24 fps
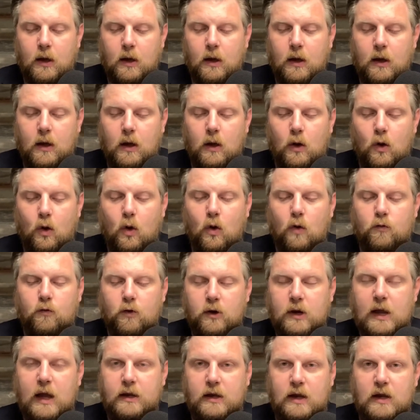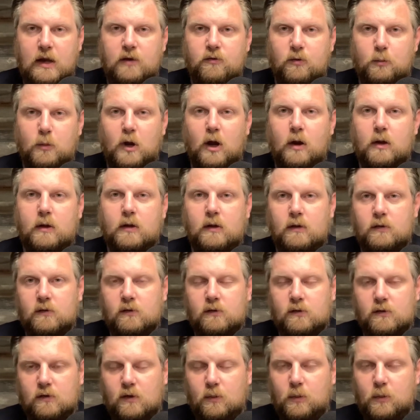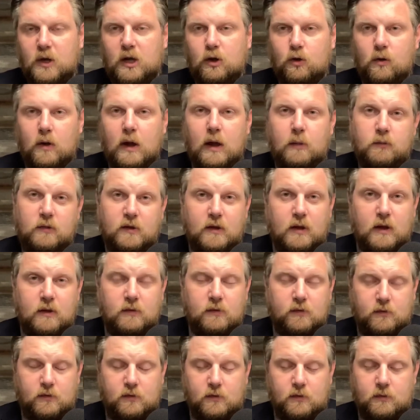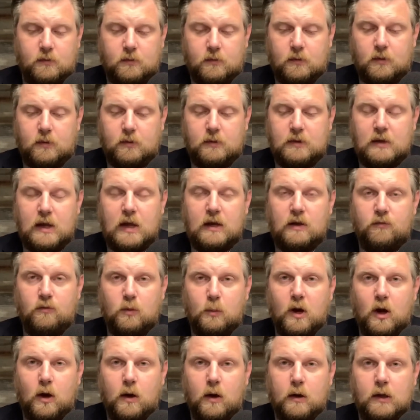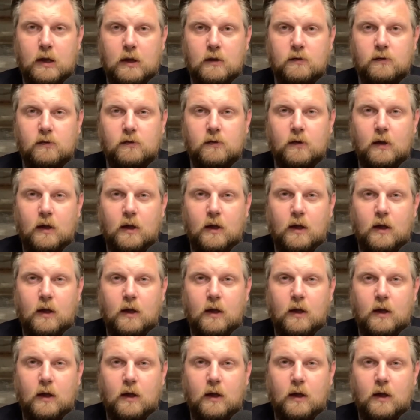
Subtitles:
over non-Native Americans committing crimes against Native Americans,